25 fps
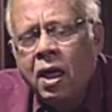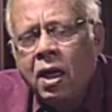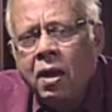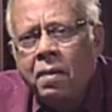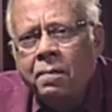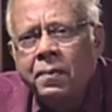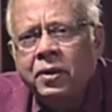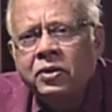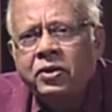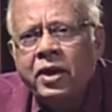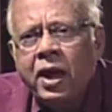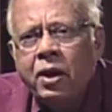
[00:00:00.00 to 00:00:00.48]

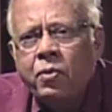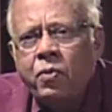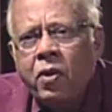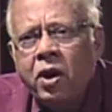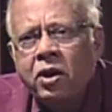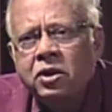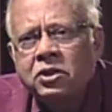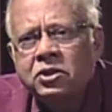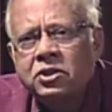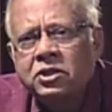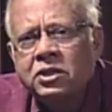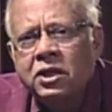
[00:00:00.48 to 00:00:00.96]
But there
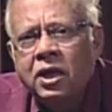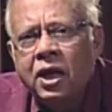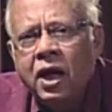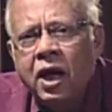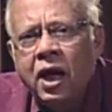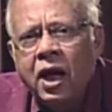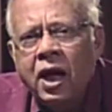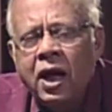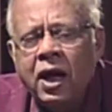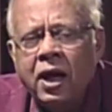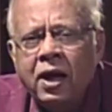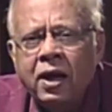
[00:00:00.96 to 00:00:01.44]
was
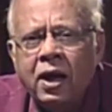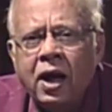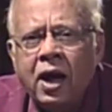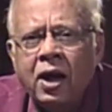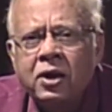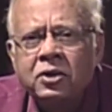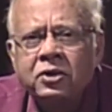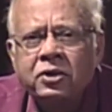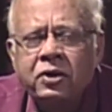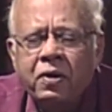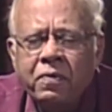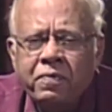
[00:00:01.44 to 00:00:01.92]

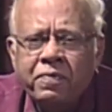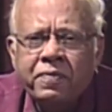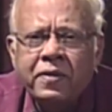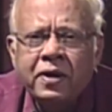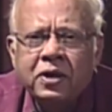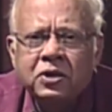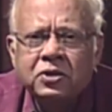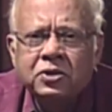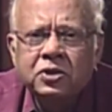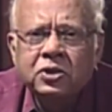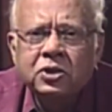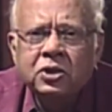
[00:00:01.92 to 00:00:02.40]
a
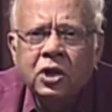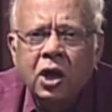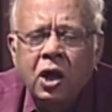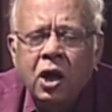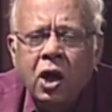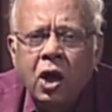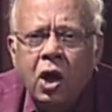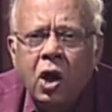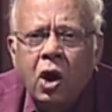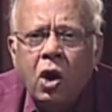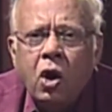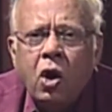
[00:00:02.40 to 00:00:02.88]
difference
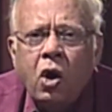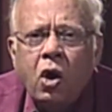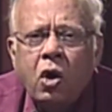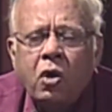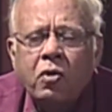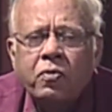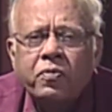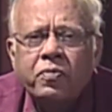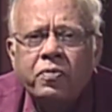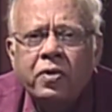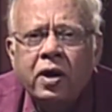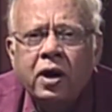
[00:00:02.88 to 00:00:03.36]

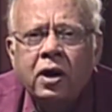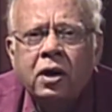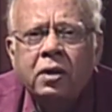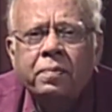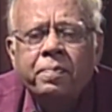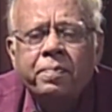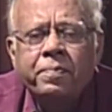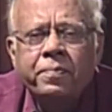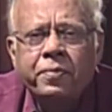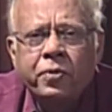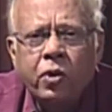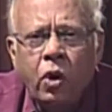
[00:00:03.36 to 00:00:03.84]
of
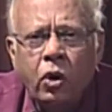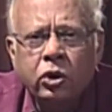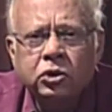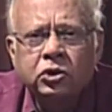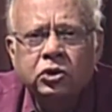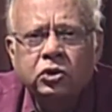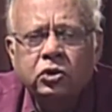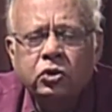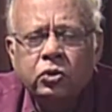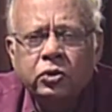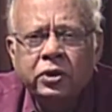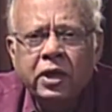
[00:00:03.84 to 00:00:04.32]

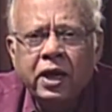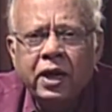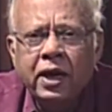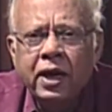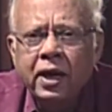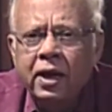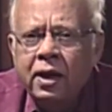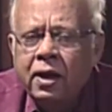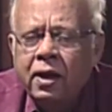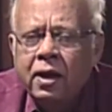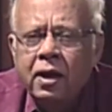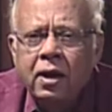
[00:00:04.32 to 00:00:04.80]
approach to the
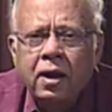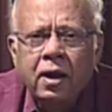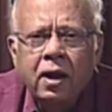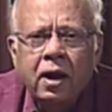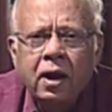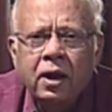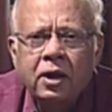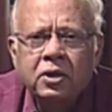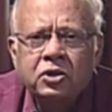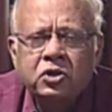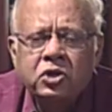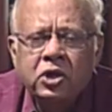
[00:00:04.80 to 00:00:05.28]

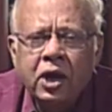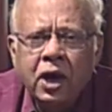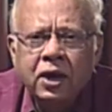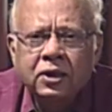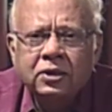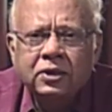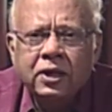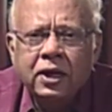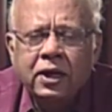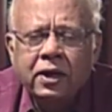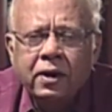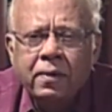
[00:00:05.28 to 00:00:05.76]

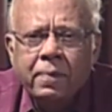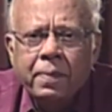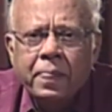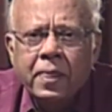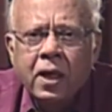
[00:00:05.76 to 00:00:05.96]
charter.